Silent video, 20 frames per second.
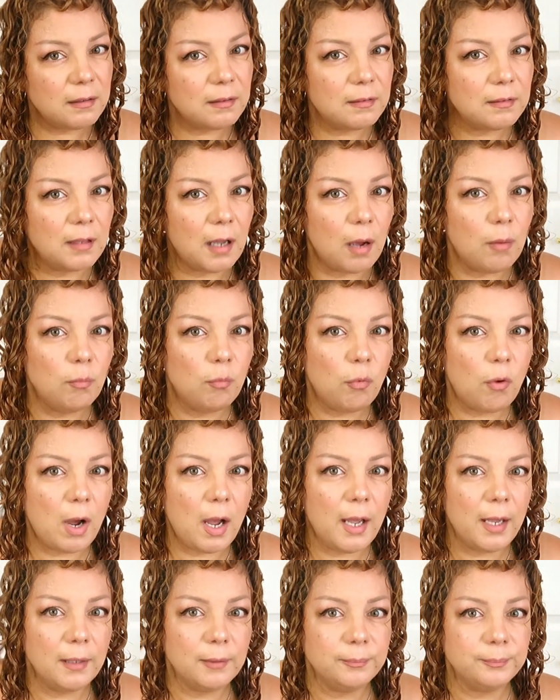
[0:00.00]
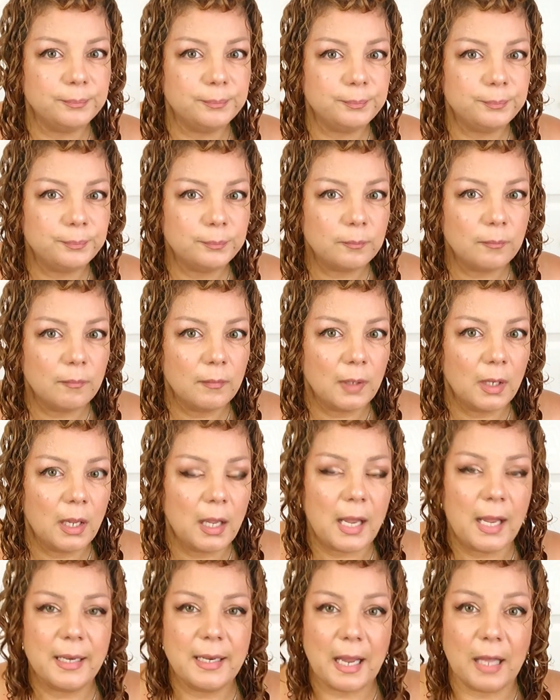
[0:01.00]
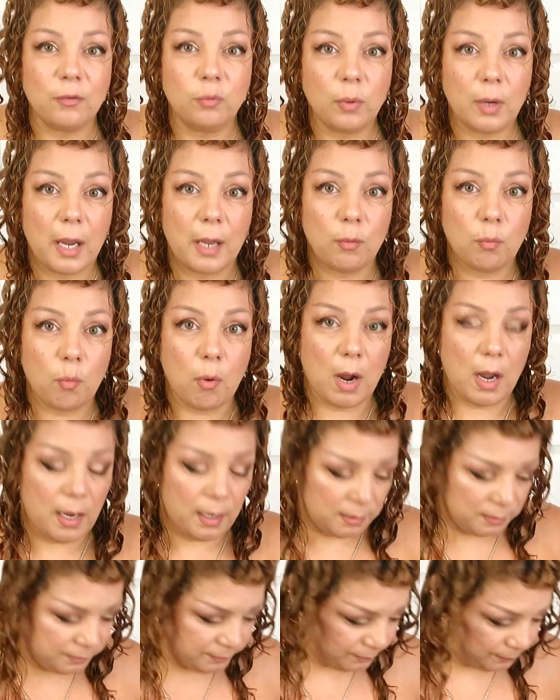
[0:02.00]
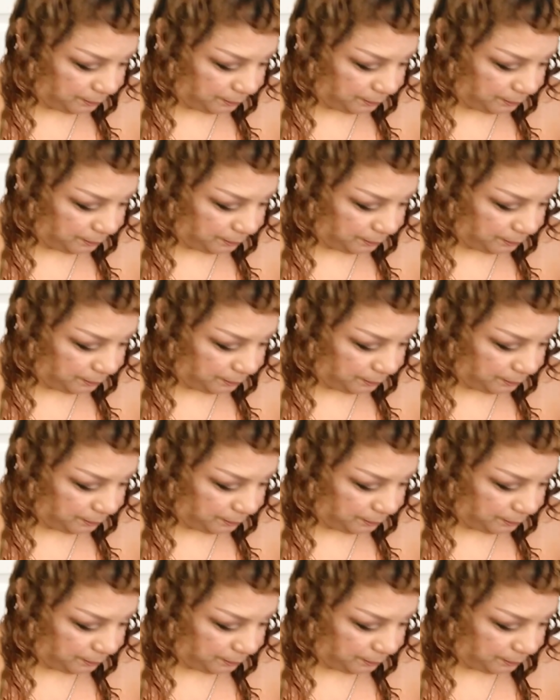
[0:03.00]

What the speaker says: somewhat, and that's what I want.